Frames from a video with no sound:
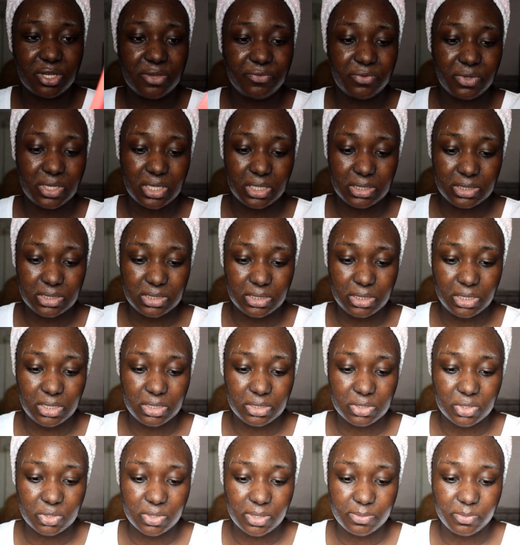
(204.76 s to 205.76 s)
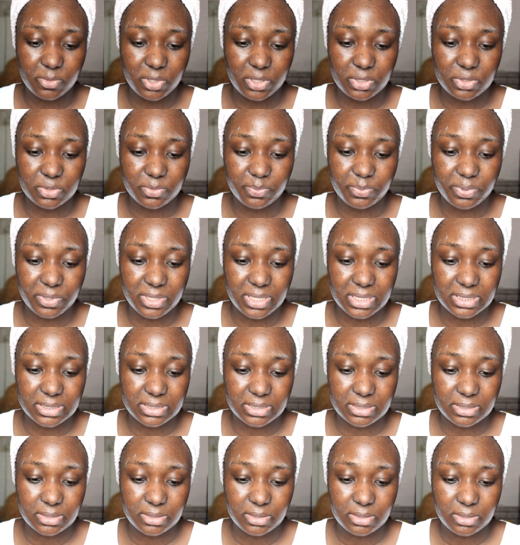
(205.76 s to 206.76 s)
sure if you can see it, so I'm going to
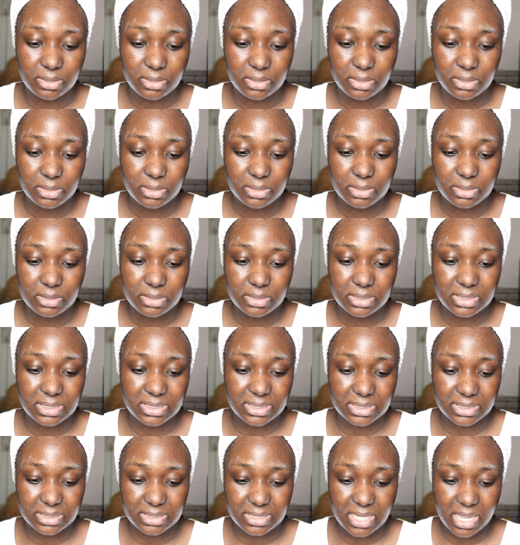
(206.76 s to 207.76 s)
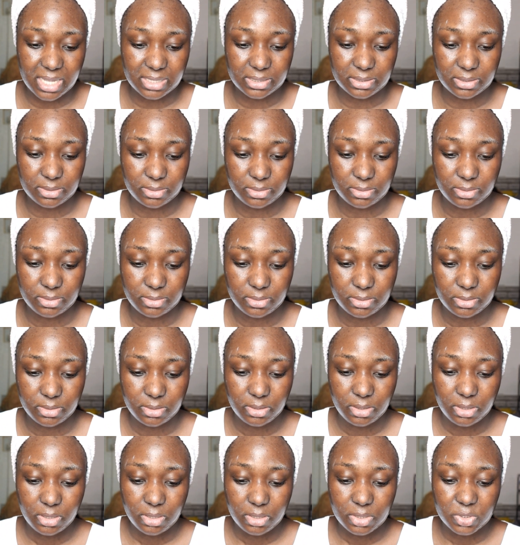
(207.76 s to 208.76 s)
press start.
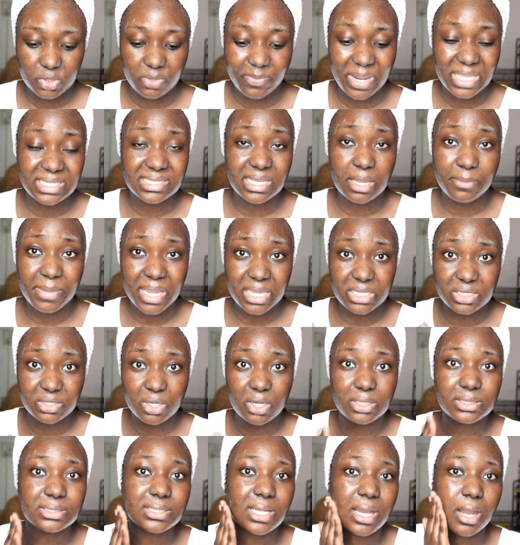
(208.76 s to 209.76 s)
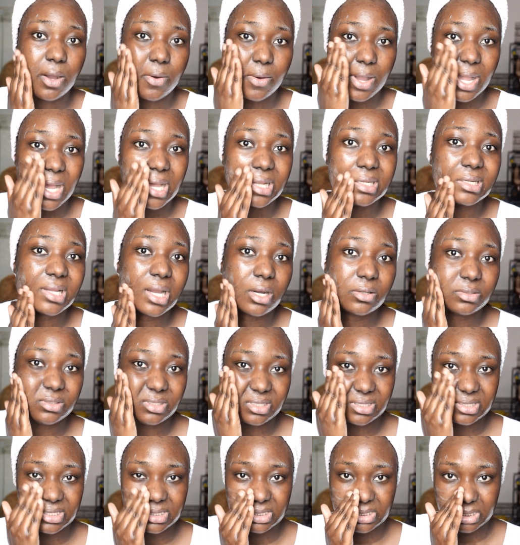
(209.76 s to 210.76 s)
So my timer is on now, and I'll
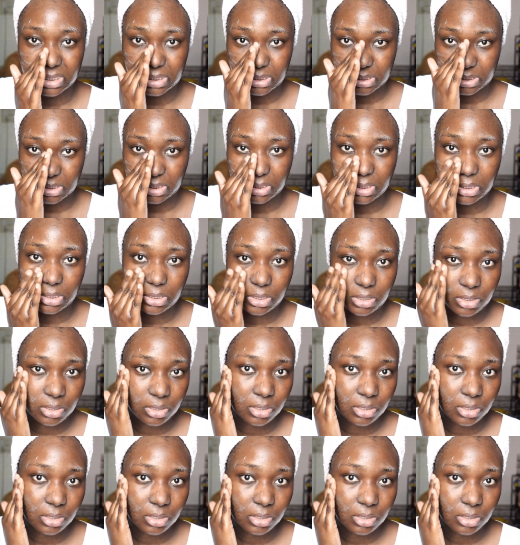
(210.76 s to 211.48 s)
just gently